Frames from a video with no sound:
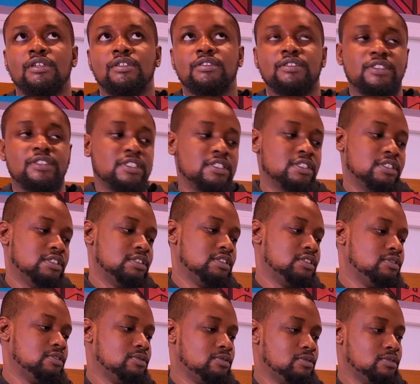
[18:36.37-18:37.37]
C.
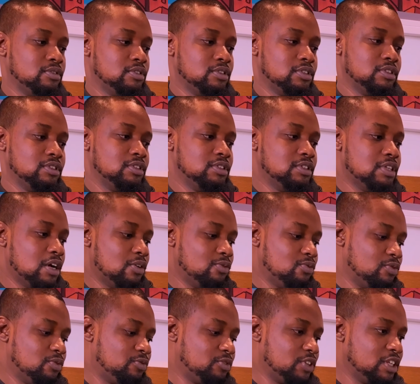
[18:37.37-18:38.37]
Now
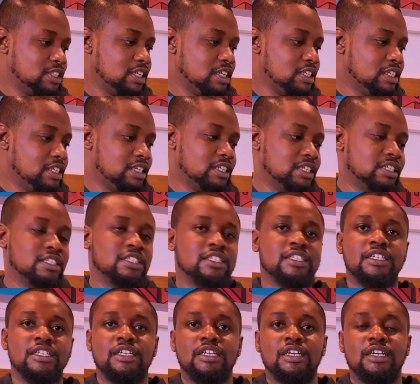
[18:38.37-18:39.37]
we've created a
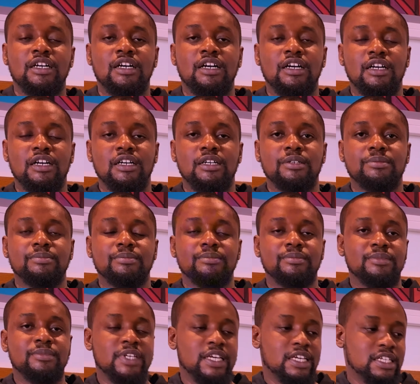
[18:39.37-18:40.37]

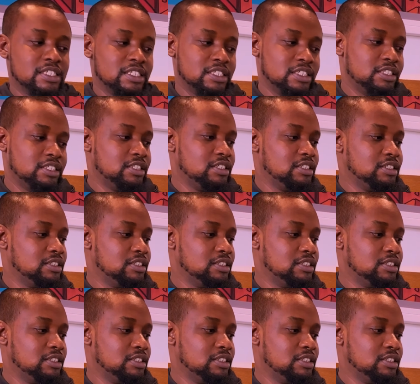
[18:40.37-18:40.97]
lick